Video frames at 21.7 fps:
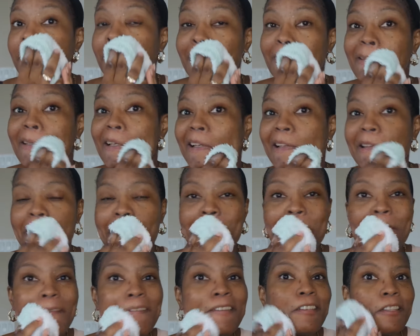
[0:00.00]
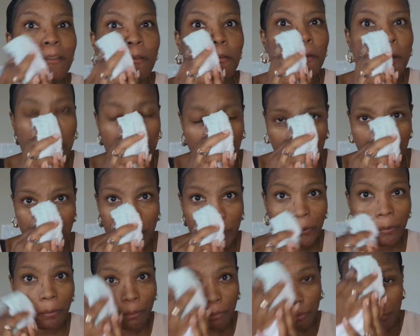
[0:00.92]
feels like it is able
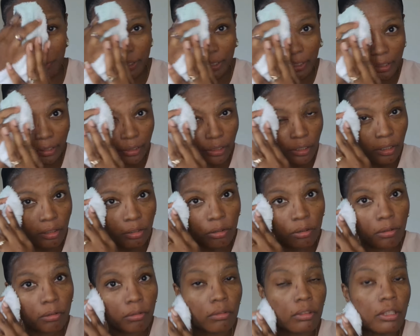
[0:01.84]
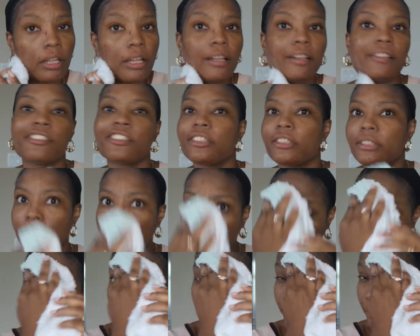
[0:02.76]
to breathe a whole lot just
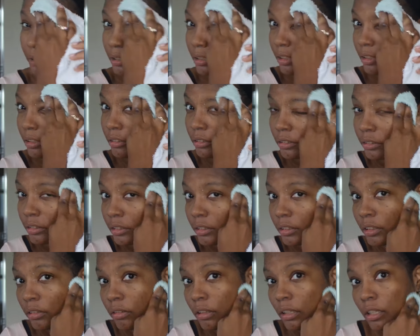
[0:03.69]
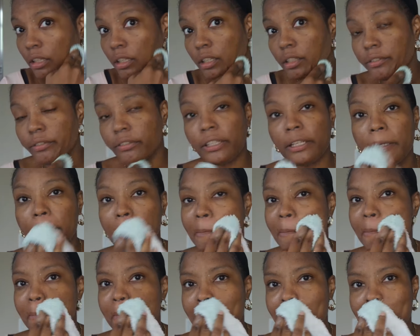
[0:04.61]
a moment ago. So I love that.